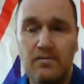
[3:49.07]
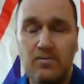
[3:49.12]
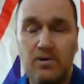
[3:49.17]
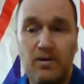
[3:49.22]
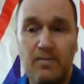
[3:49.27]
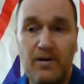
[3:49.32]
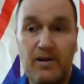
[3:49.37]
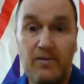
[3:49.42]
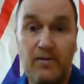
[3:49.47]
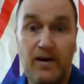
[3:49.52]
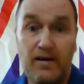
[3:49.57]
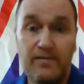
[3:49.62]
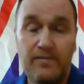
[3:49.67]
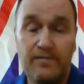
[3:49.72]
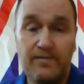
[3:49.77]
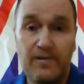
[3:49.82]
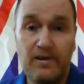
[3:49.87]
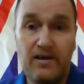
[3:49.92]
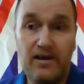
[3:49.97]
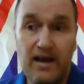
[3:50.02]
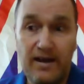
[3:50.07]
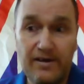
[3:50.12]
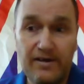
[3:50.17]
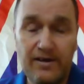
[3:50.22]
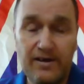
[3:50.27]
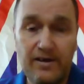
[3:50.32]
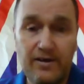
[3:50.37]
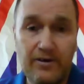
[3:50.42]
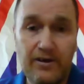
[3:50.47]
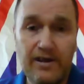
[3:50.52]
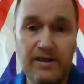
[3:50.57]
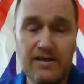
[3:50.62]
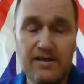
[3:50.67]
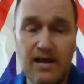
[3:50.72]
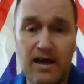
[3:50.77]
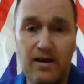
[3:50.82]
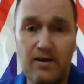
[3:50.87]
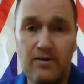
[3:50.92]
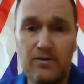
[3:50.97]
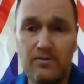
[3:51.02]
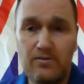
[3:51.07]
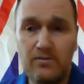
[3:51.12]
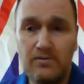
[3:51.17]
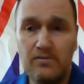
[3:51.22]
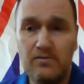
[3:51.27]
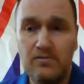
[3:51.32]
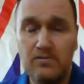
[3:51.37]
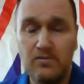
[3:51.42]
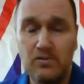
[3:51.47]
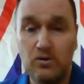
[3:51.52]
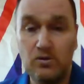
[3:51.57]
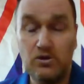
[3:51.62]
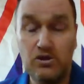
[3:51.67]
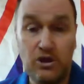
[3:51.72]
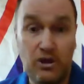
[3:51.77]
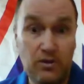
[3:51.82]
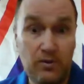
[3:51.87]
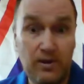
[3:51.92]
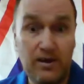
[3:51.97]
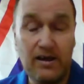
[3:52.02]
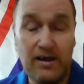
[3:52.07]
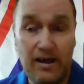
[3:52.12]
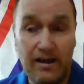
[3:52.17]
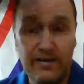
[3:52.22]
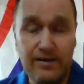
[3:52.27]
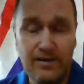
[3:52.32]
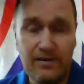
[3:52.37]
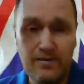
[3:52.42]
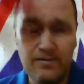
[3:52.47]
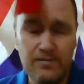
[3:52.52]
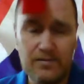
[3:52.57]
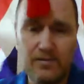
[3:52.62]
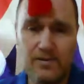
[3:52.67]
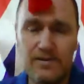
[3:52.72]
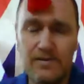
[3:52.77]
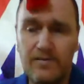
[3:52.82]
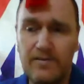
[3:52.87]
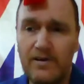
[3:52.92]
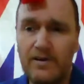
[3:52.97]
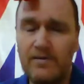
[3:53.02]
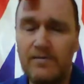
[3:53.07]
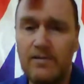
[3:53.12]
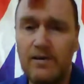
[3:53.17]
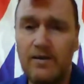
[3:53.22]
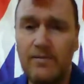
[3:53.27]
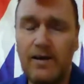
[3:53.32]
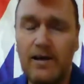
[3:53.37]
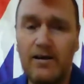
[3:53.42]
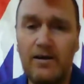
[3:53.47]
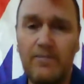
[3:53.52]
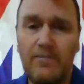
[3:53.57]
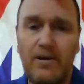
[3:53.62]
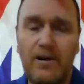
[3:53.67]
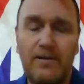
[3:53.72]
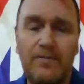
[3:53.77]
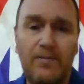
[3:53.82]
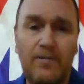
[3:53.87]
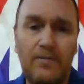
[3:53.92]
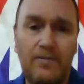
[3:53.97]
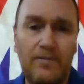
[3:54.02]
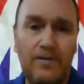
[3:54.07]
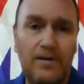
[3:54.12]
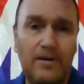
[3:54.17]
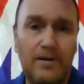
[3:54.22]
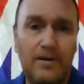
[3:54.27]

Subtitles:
probably one for London on its own, or two in London because of the amount of people.